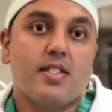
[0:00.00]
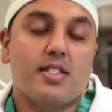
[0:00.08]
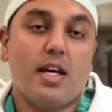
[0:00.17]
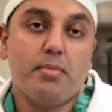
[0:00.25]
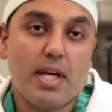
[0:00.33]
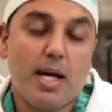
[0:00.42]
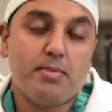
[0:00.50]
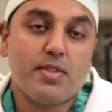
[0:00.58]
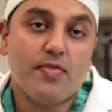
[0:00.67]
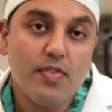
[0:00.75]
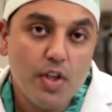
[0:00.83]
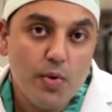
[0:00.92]

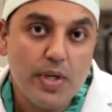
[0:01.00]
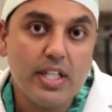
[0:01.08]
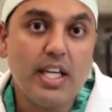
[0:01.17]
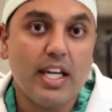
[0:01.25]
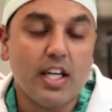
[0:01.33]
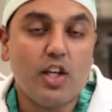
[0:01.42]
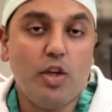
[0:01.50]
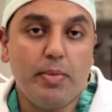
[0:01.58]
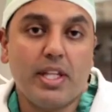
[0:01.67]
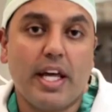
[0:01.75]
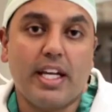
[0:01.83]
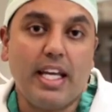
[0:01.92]
Sometimes fluid can
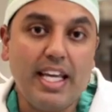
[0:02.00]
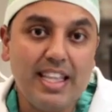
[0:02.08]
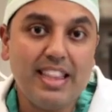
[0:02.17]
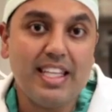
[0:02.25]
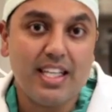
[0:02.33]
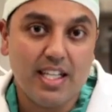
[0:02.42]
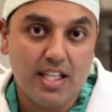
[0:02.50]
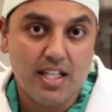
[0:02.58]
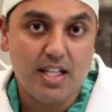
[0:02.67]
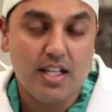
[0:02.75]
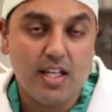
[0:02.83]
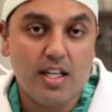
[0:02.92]
accumulate in
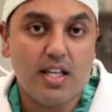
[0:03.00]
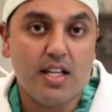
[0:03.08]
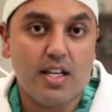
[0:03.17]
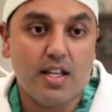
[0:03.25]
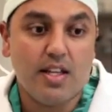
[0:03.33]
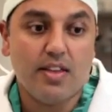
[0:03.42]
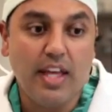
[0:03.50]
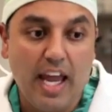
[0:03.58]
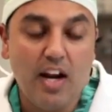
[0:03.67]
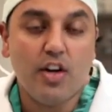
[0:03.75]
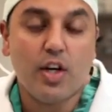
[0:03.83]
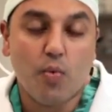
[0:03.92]
the
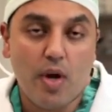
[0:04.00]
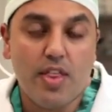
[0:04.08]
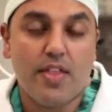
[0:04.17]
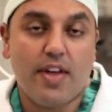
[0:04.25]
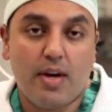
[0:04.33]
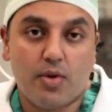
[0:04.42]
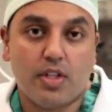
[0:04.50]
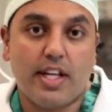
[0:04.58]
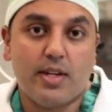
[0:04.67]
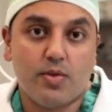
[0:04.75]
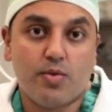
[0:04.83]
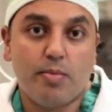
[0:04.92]
area where the thyroid
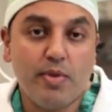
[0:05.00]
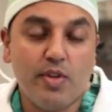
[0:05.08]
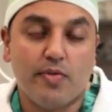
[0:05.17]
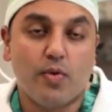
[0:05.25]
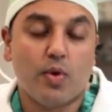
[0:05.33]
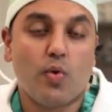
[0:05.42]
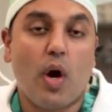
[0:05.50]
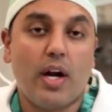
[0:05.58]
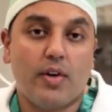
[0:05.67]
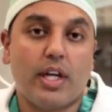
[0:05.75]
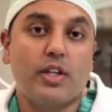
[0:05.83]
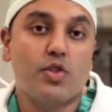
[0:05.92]
gland was removed,
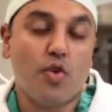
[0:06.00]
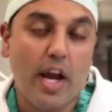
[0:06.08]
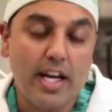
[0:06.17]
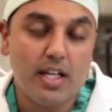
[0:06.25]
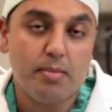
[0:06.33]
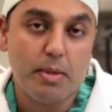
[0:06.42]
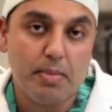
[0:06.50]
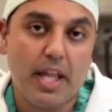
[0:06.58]
requiring a drain to be